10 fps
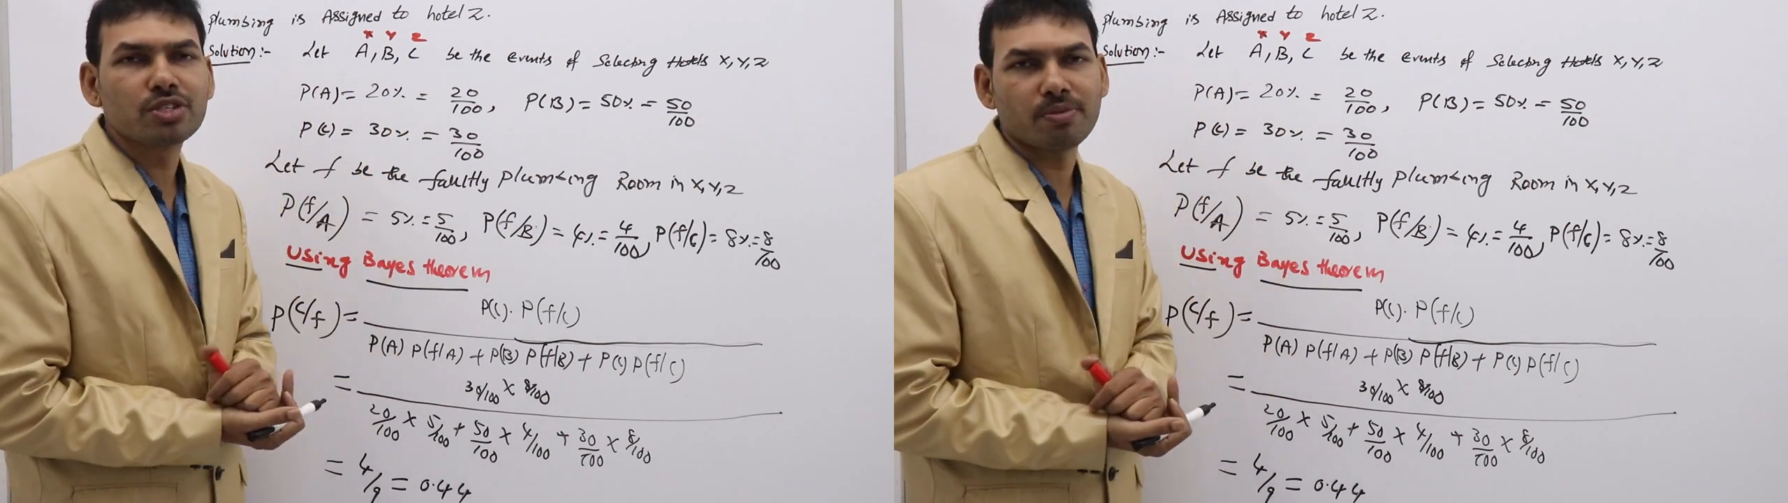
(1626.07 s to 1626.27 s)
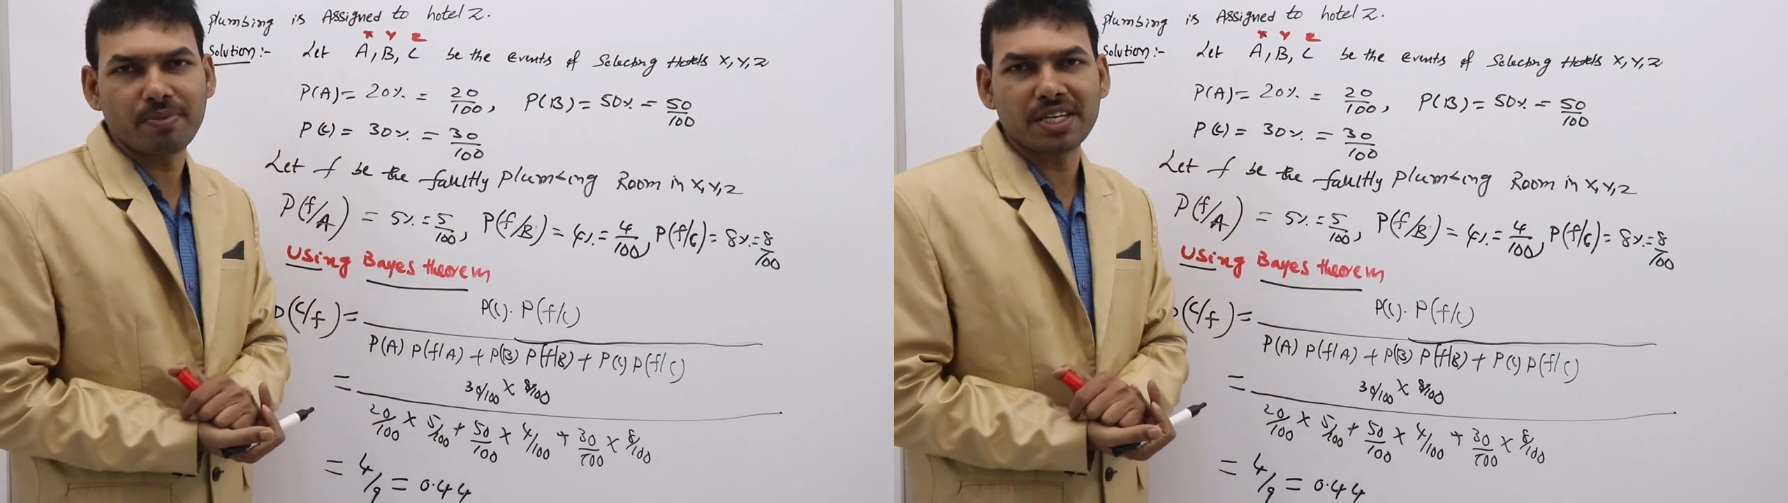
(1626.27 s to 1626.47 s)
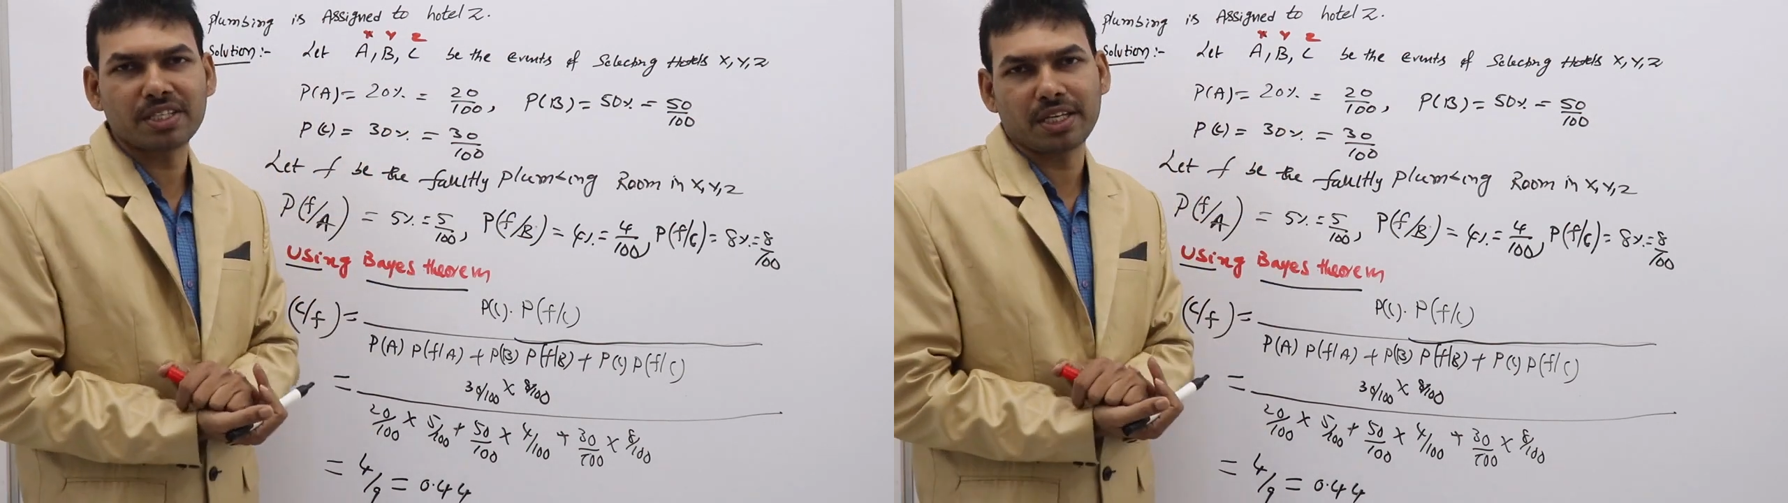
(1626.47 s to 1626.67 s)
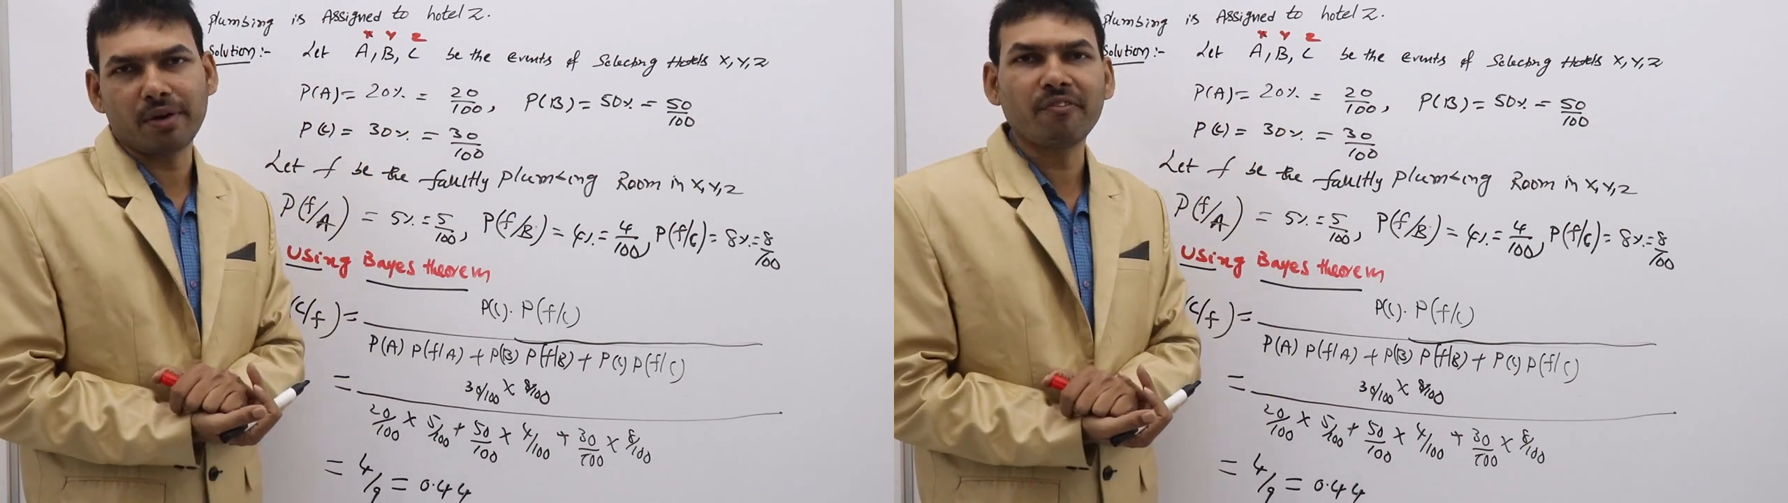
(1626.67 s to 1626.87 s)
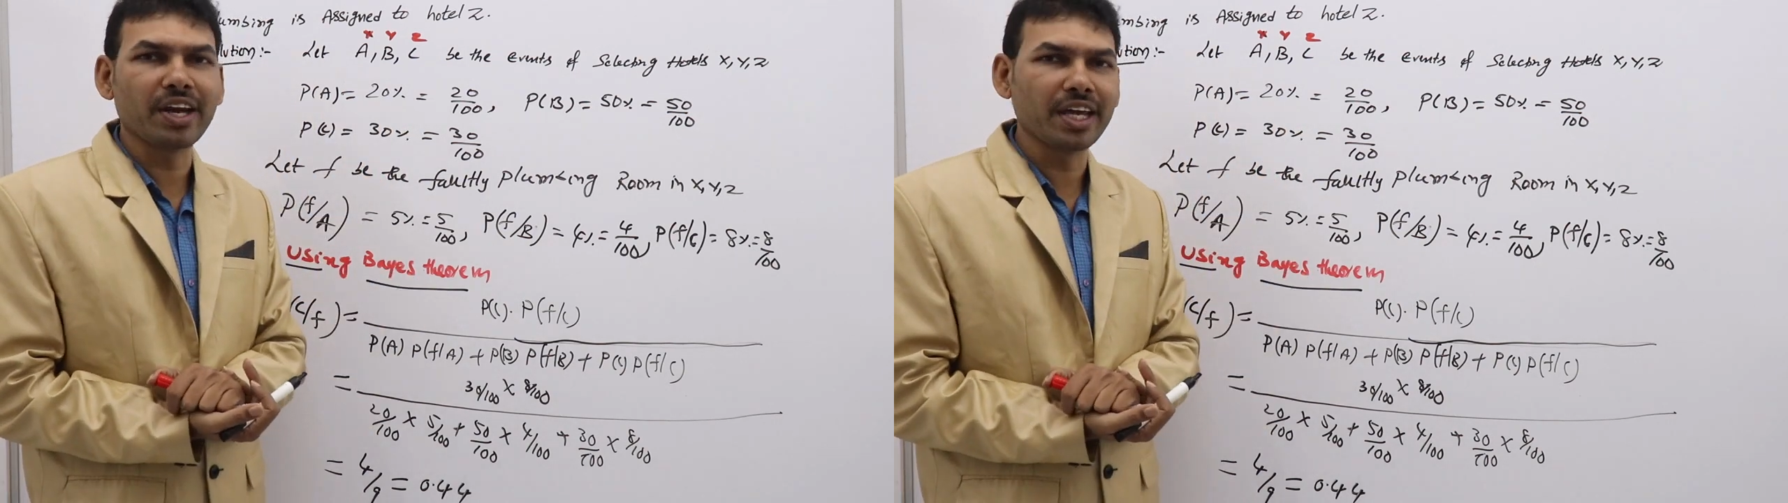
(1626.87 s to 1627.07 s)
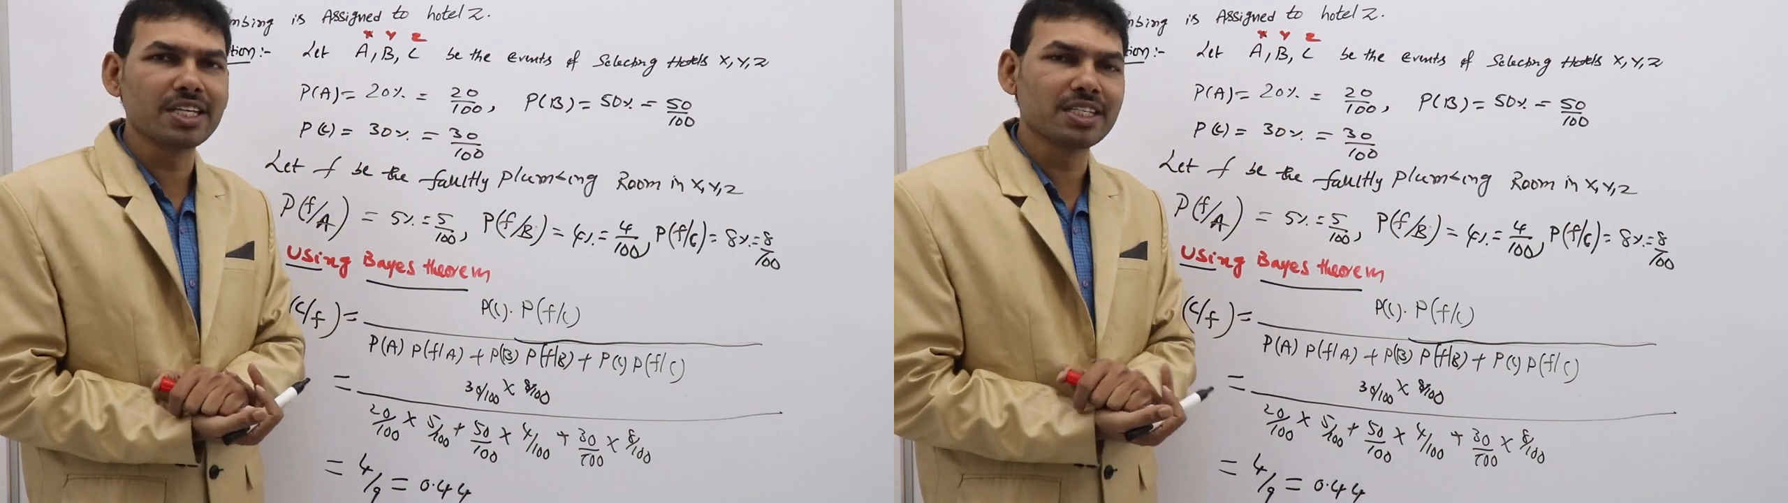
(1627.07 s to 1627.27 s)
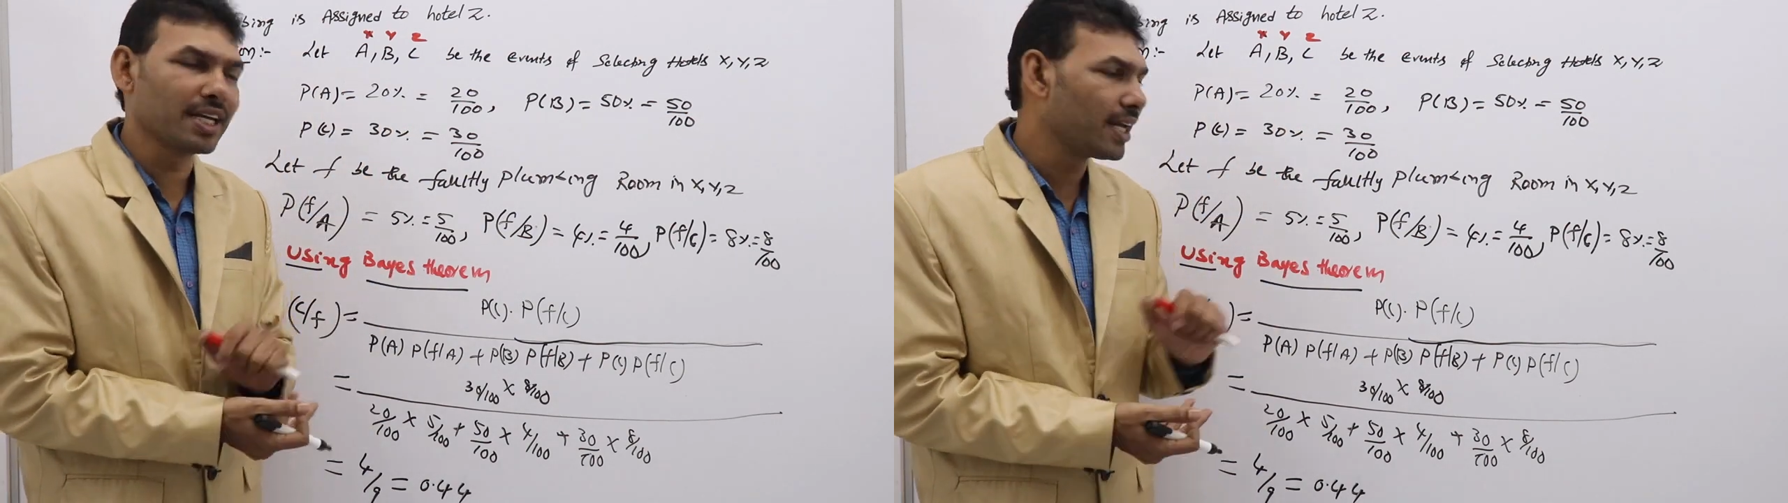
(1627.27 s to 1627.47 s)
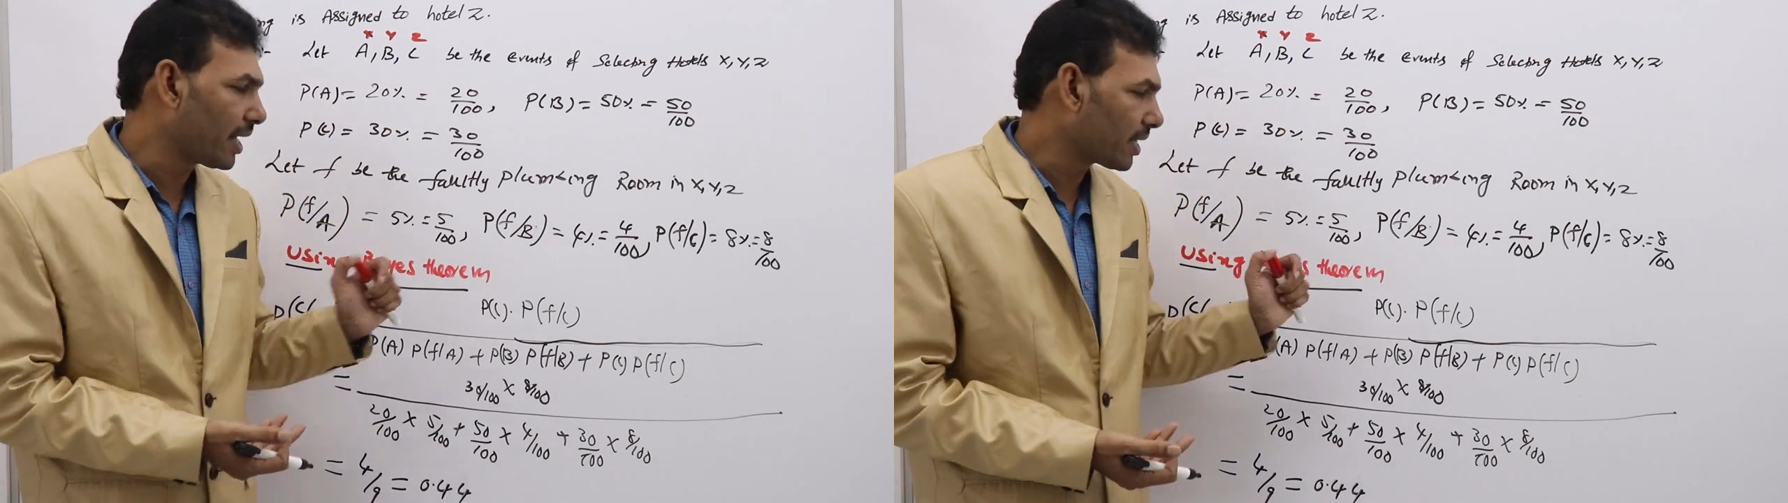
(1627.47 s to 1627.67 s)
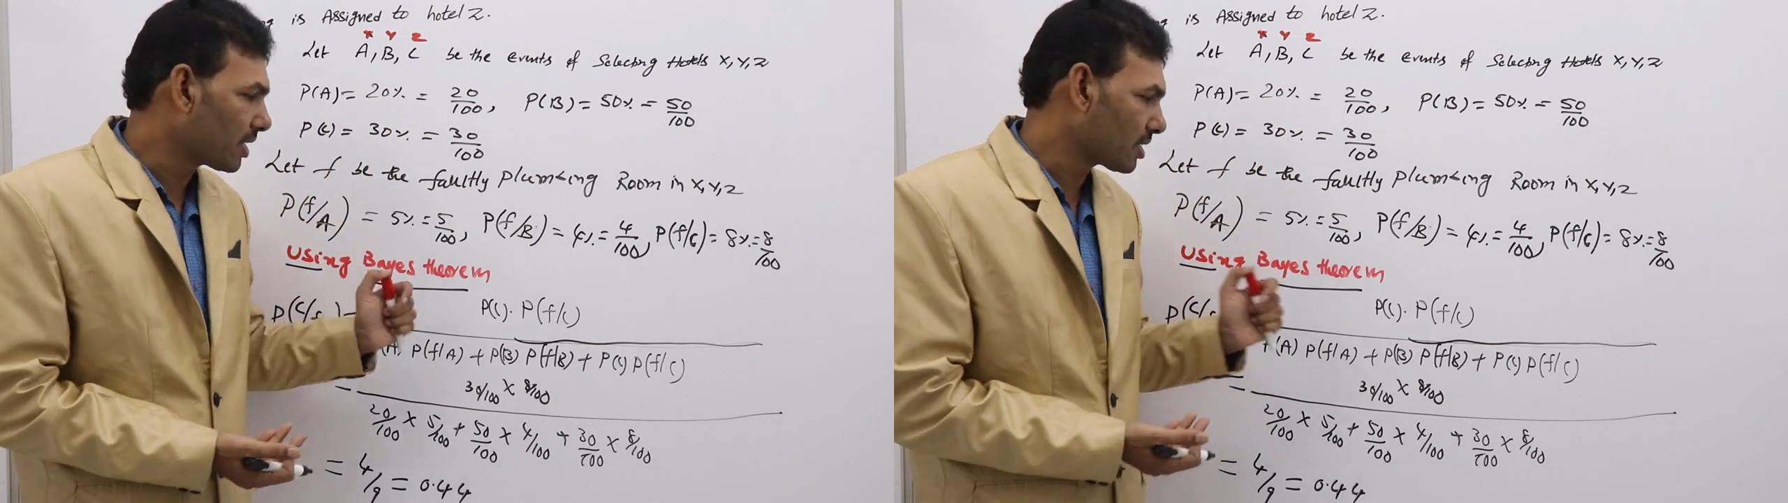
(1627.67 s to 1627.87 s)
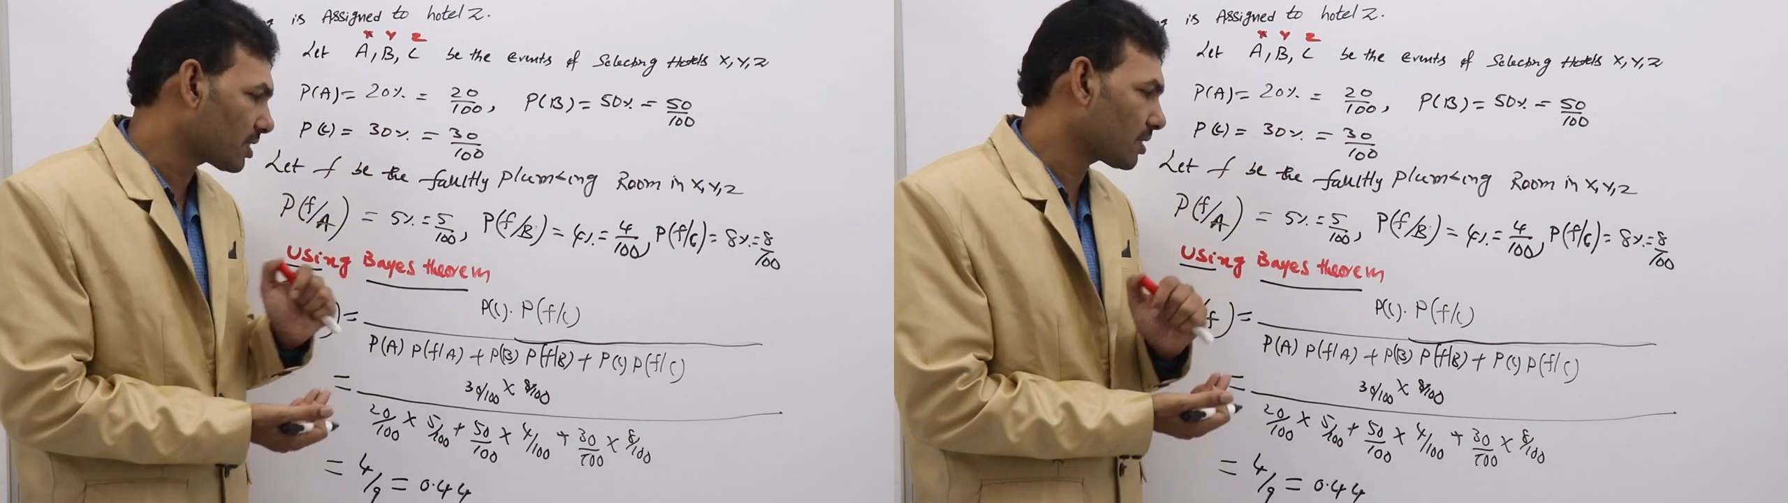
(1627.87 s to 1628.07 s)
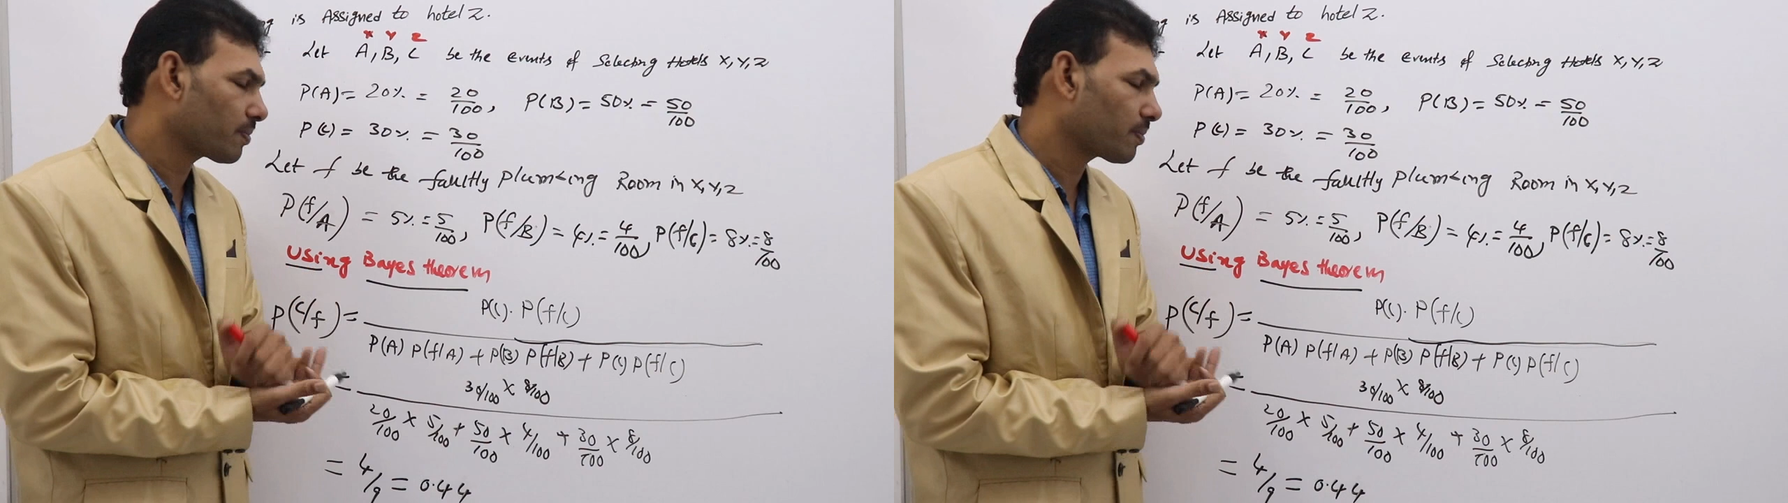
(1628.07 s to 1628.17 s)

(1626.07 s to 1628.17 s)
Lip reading: base theorem very easily like this.